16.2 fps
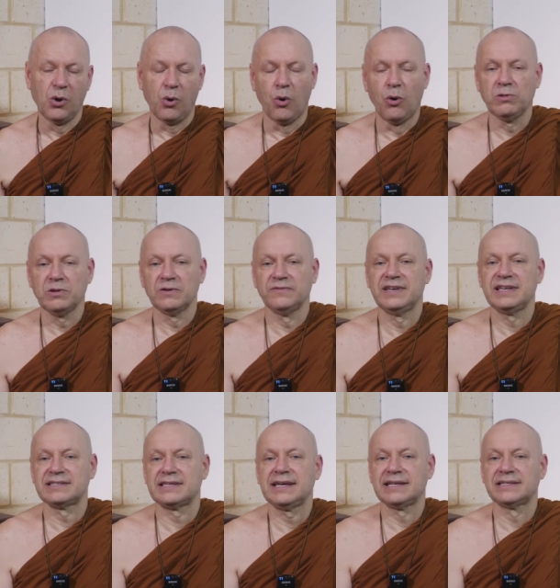All of
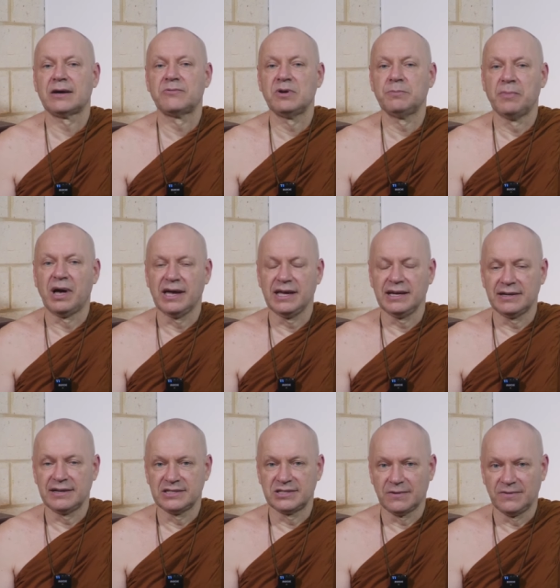these things are
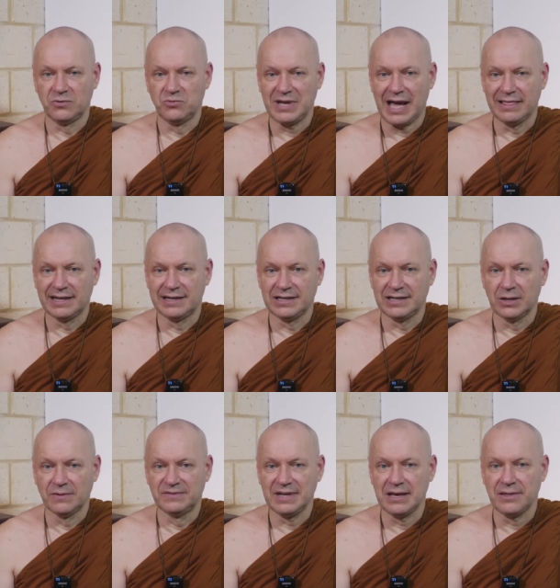reminders of the reality
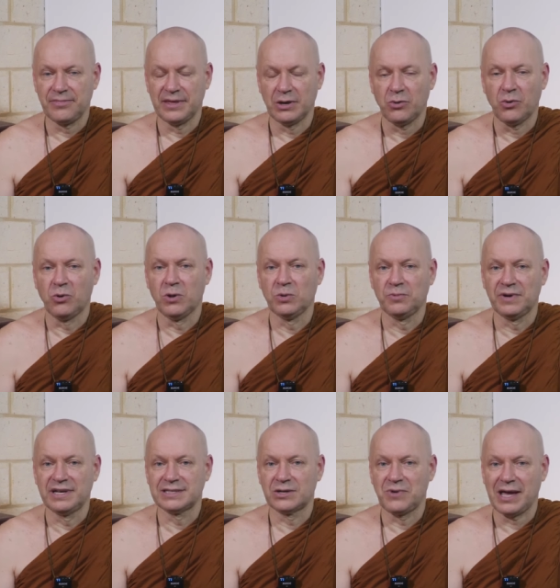of death. They're
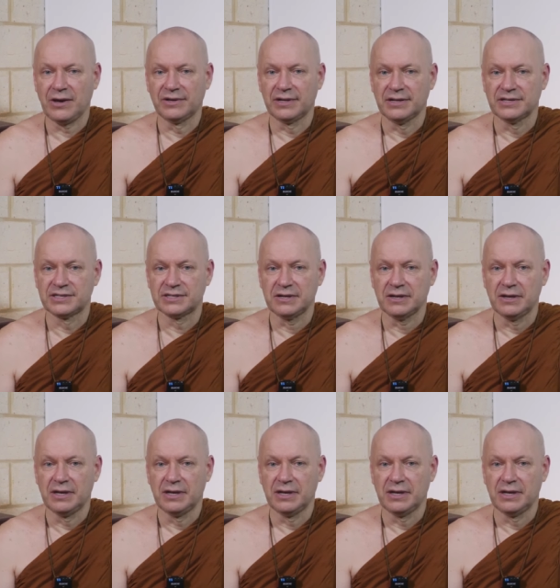always around us.